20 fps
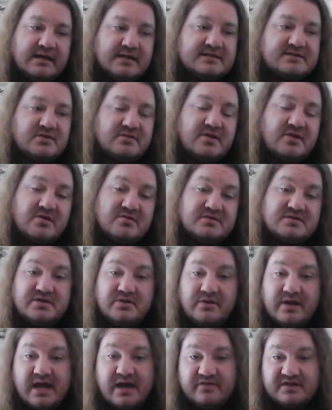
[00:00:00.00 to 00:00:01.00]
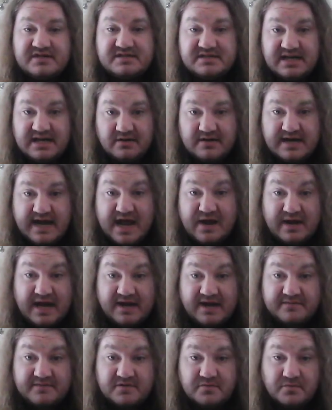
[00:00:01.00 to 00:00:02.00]
And so those two have a stare
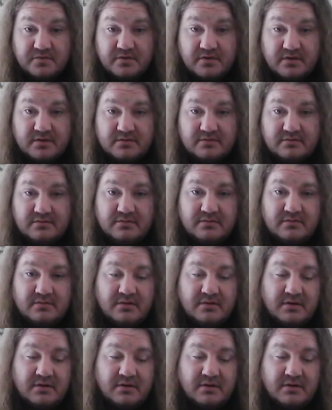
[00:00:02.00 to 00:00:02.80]
down afterward,